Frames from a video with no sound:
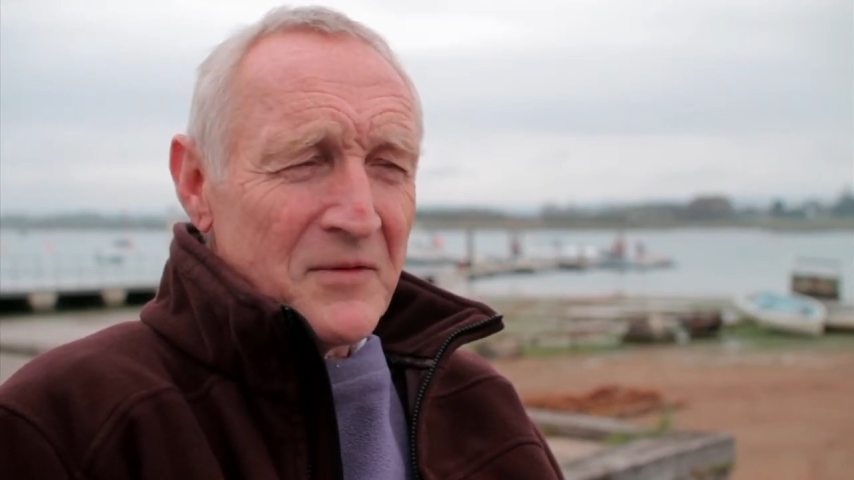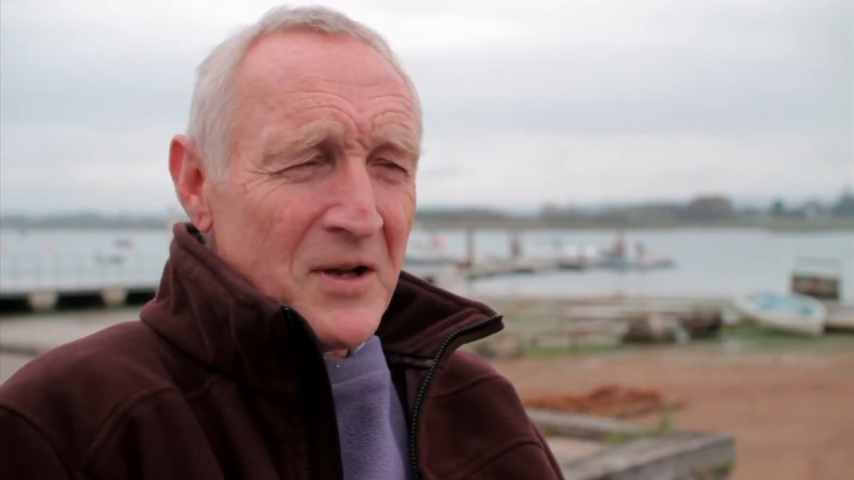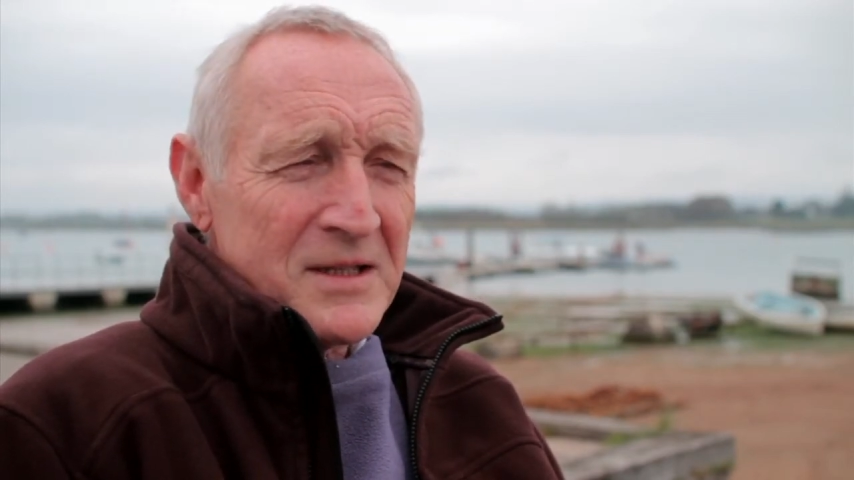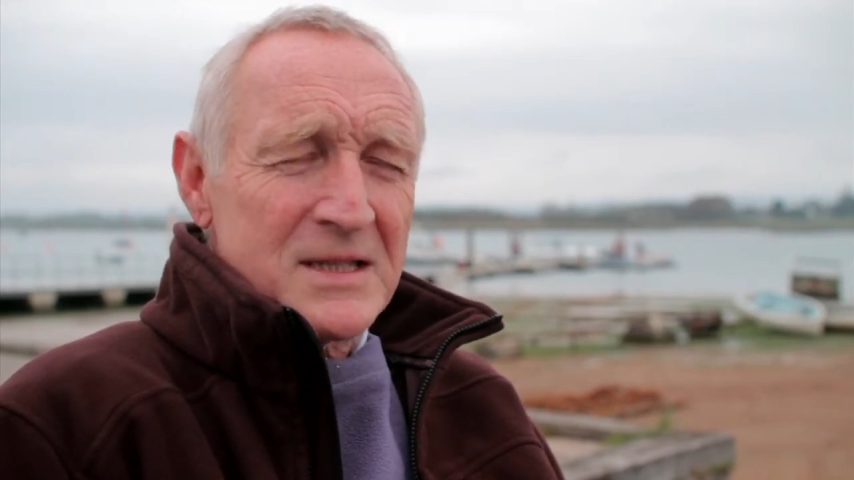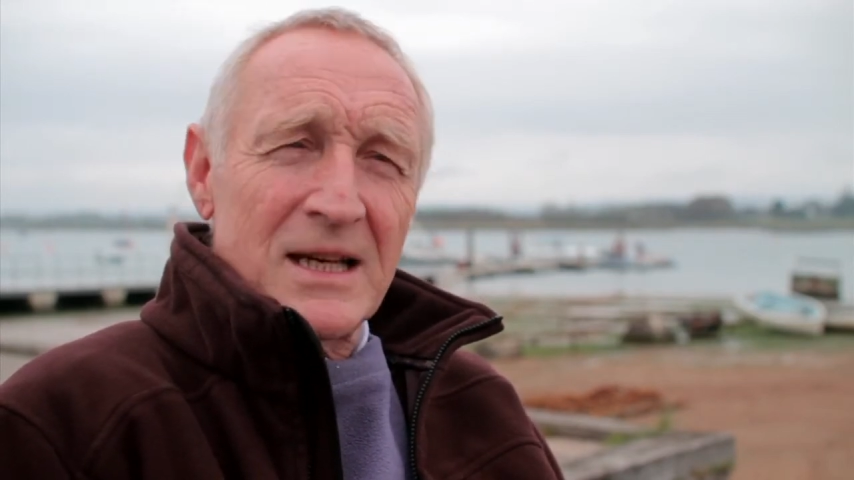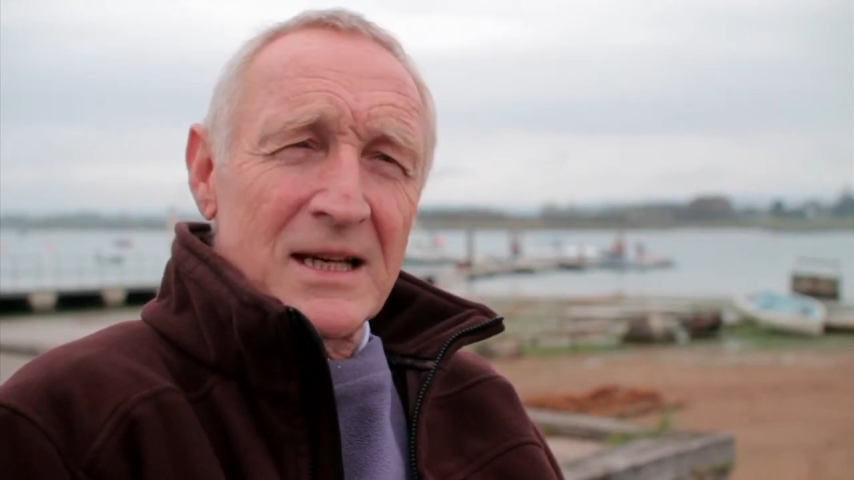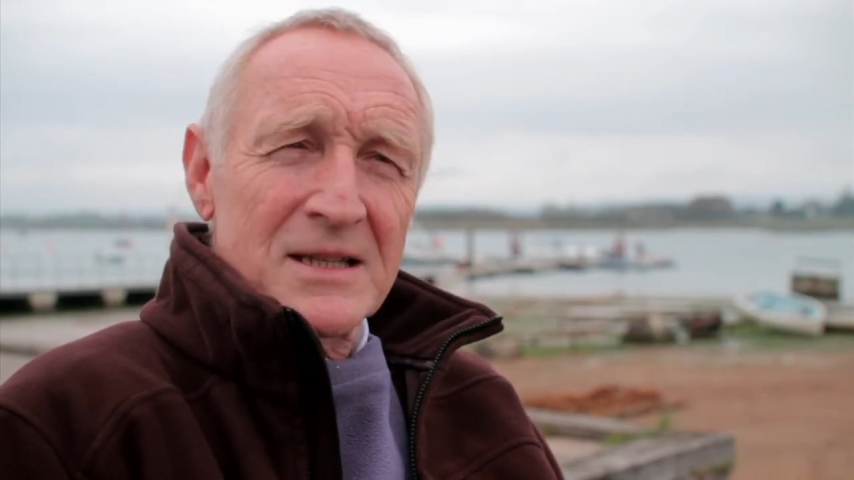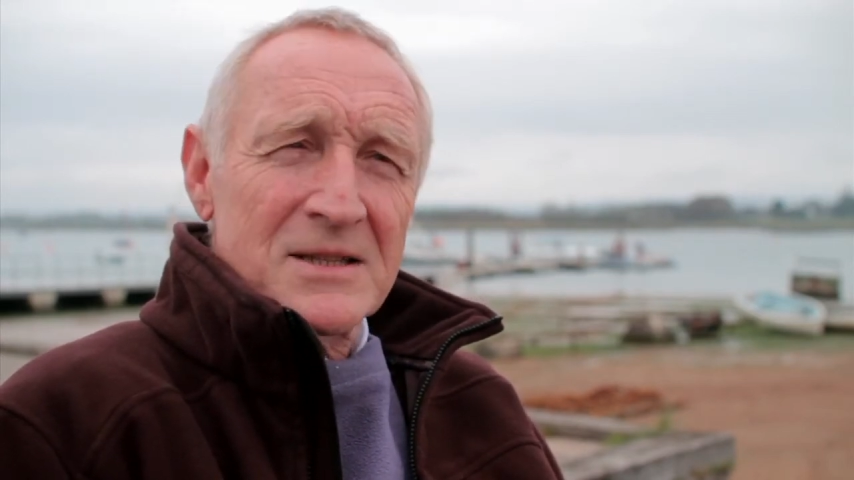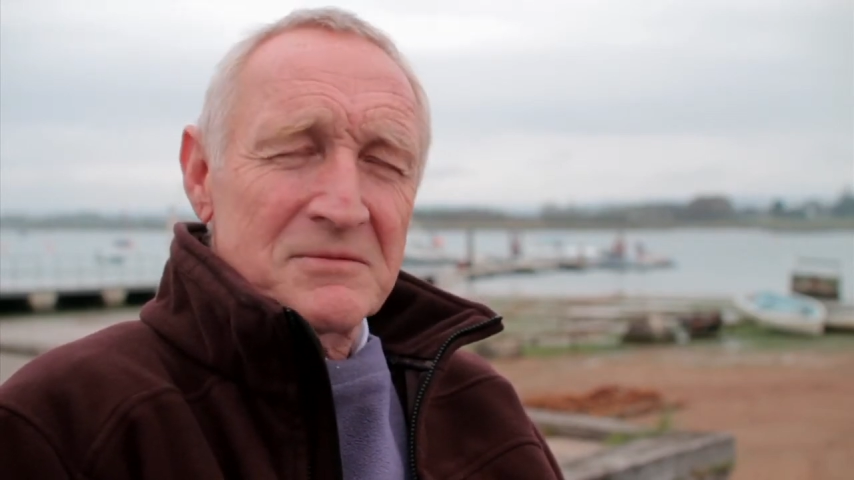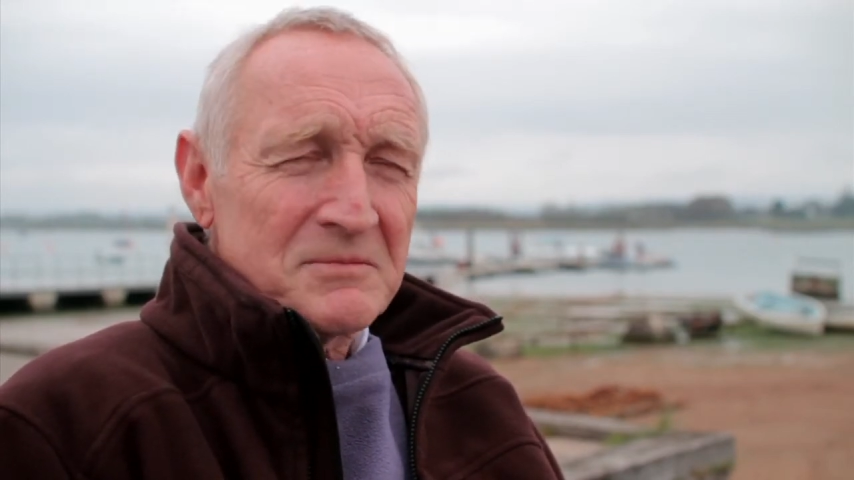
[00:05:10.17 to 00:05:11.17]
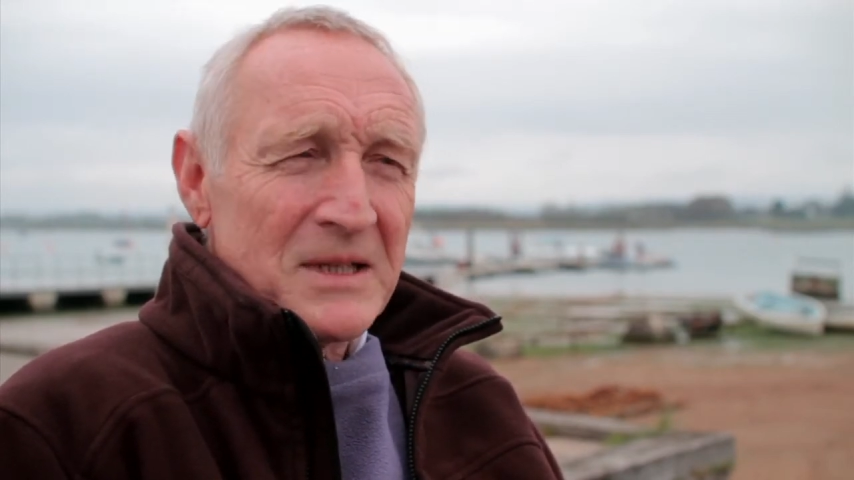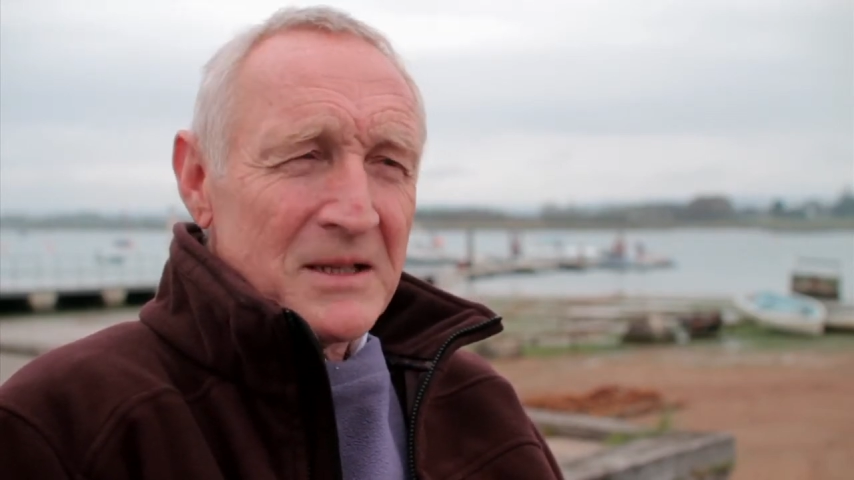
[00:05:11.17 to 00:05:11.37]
volunteers,